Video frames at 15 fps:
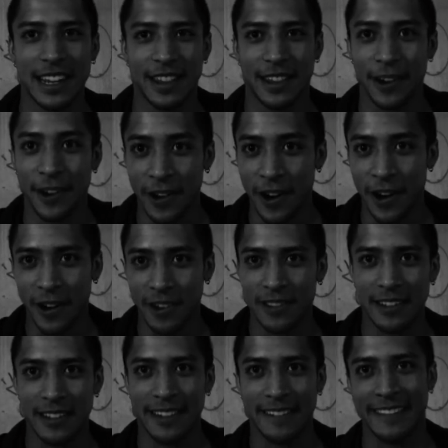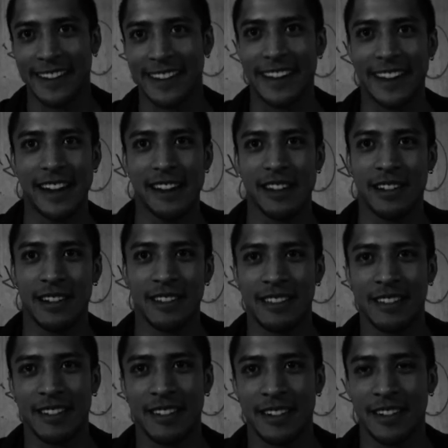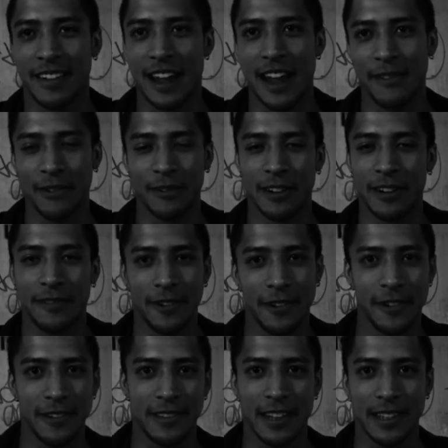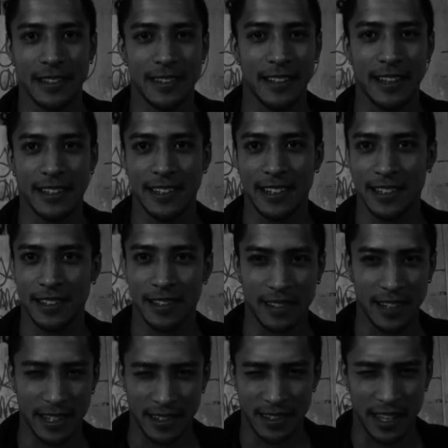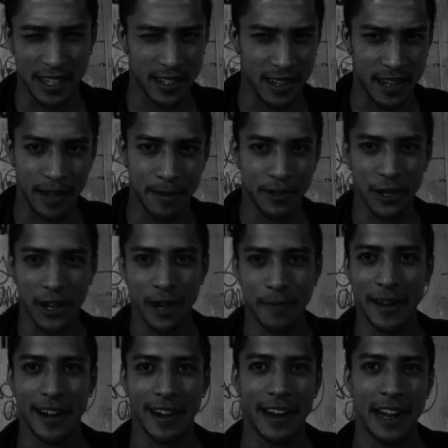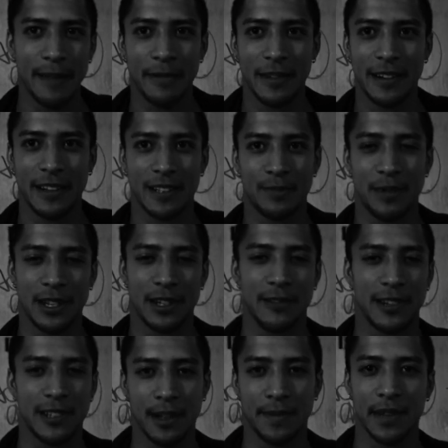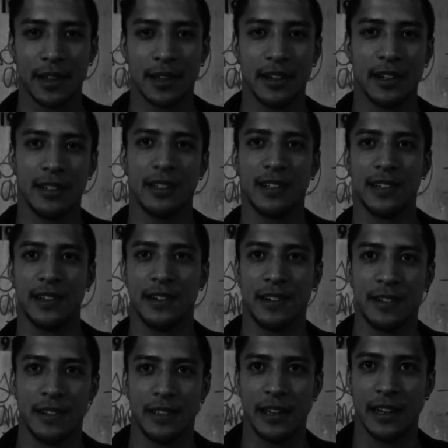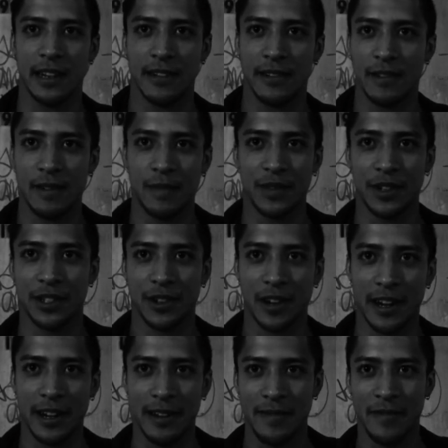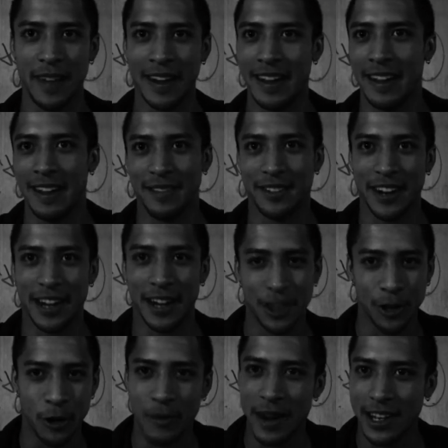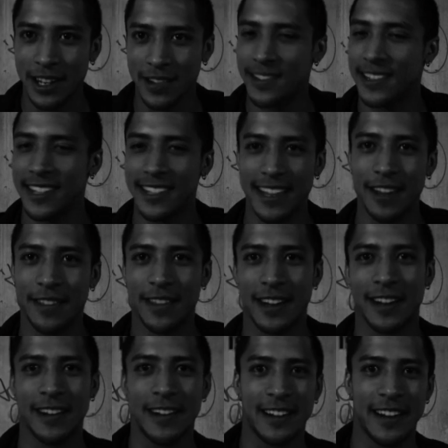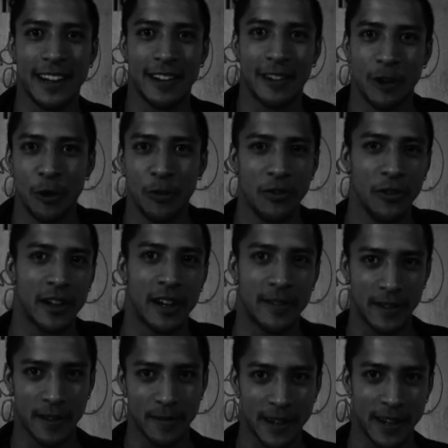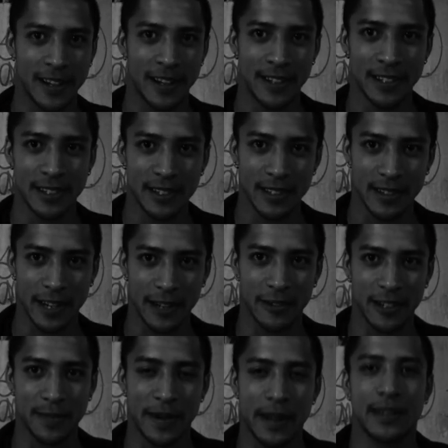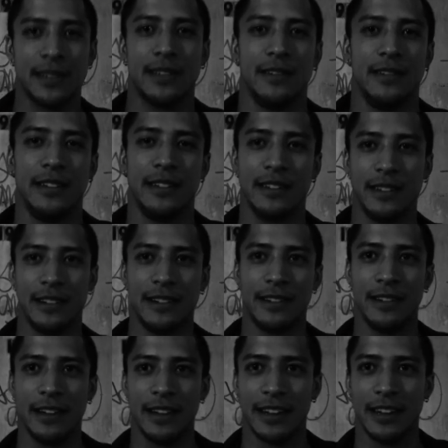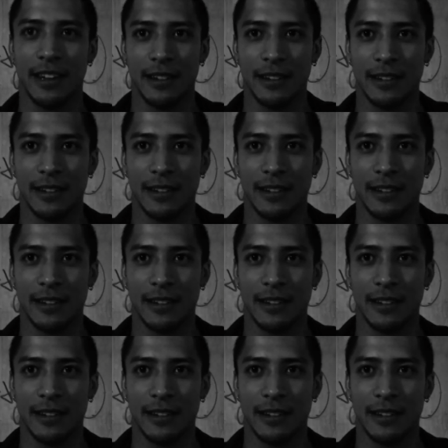they're all, I mean, everyone I've heard that's like trying to make it happen has been doing something good. So like, I'm just trying to throw my 2 cents out there and hopefully everybody else like responds to it. You know, I can't.